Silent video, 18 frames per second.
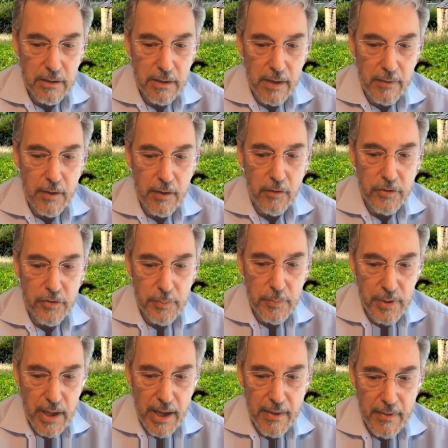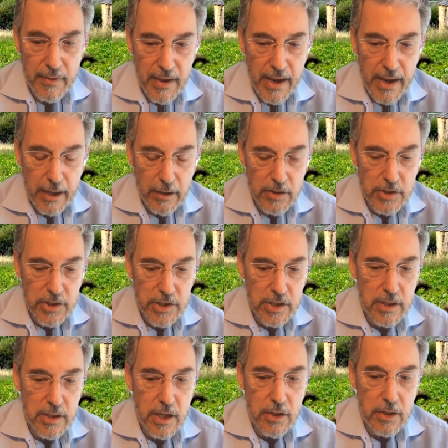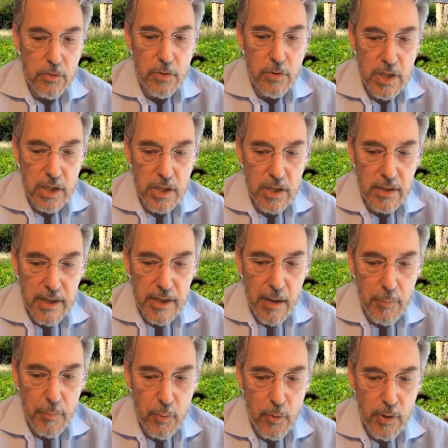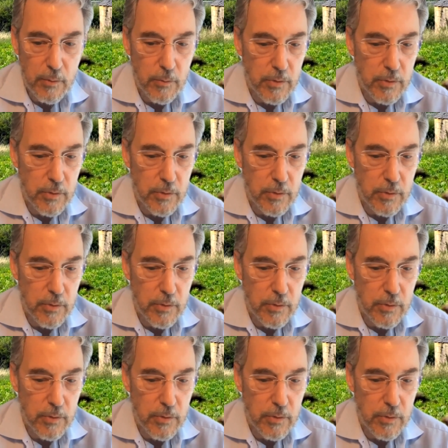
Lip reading: and they'll supply the energy that you need at that point,